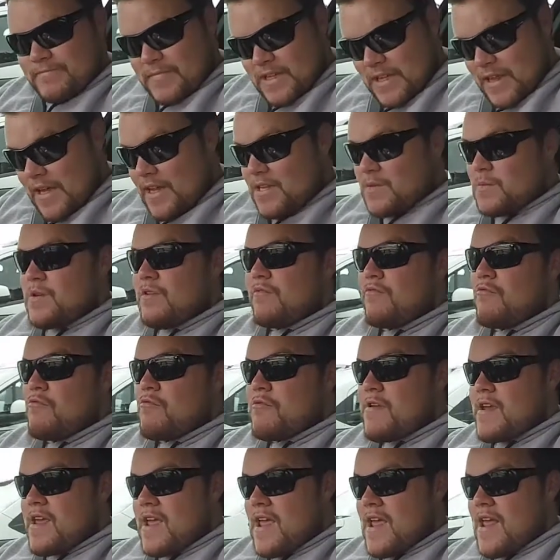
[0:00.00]
that's when it
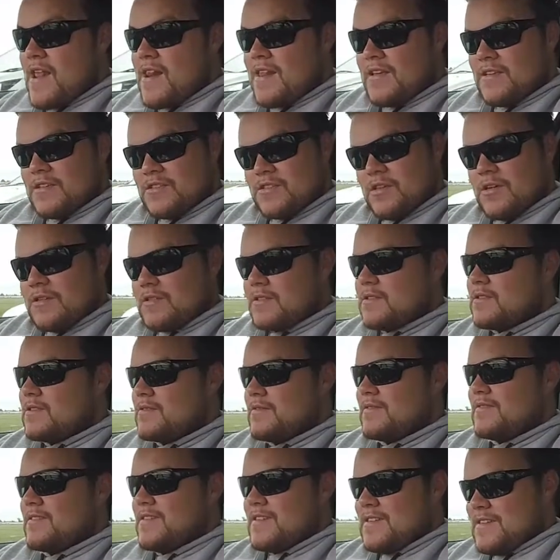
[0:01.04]
really starts,
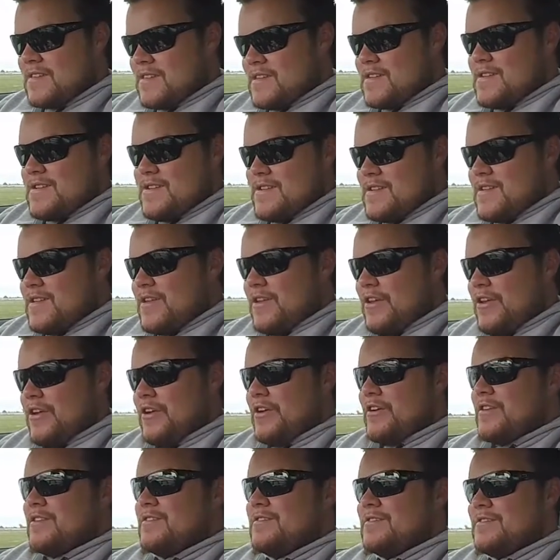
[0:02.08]
you
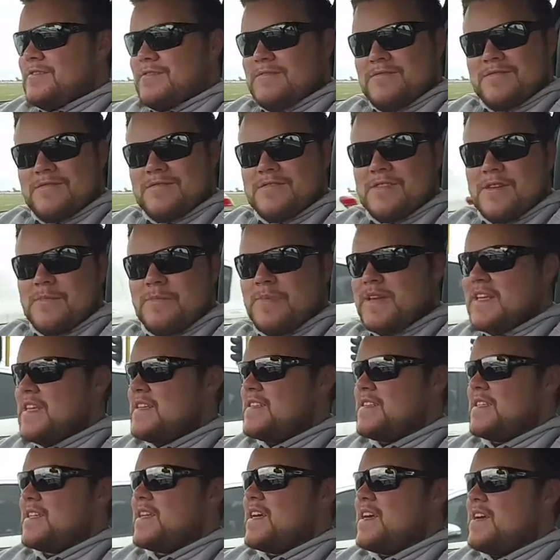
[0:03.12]
know,
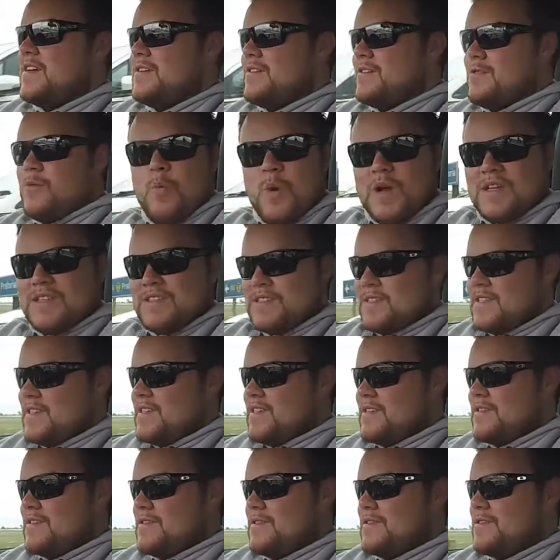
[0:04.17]
pleasing one's
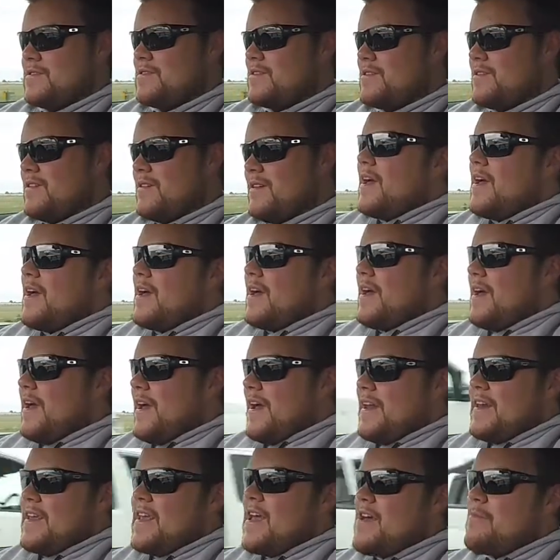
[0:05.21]
ears.
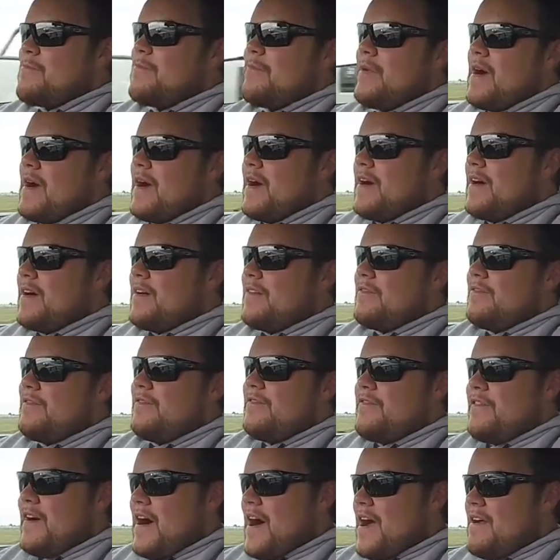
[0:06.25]
And here by
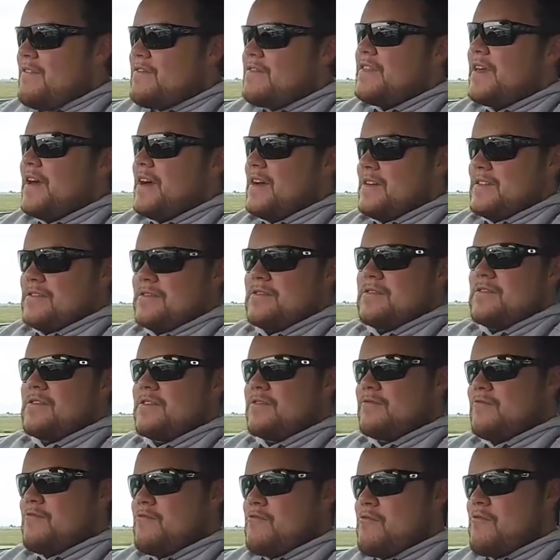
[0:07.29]
5,000,
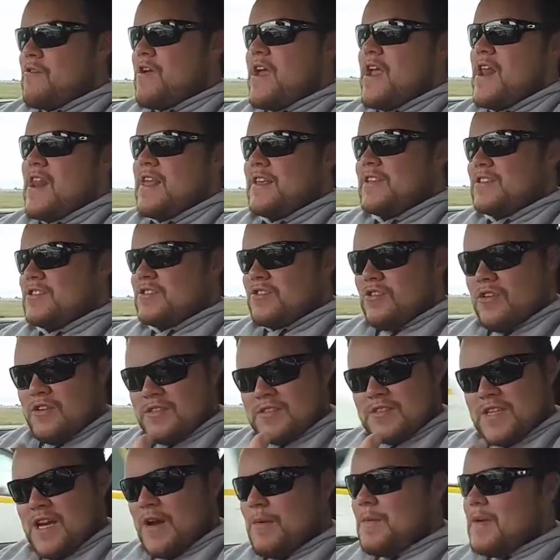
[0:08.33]
it really
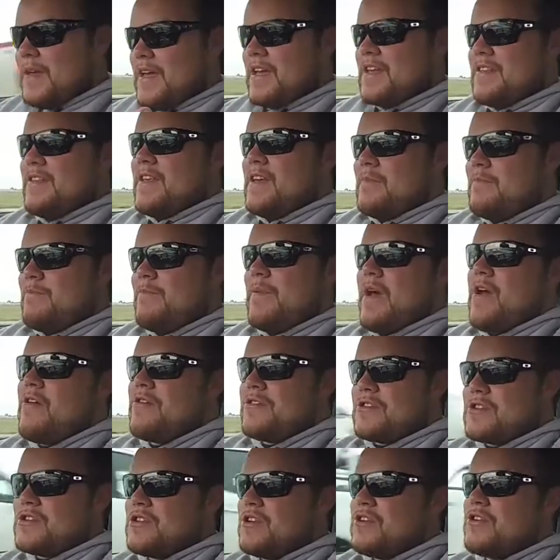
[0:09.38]
starts coming in. That
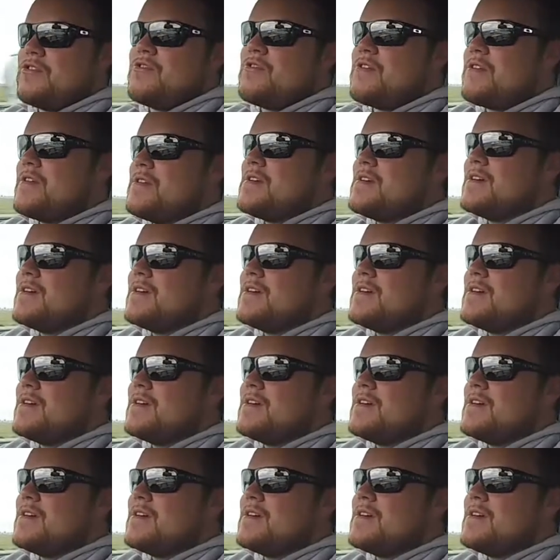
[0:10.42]
baritone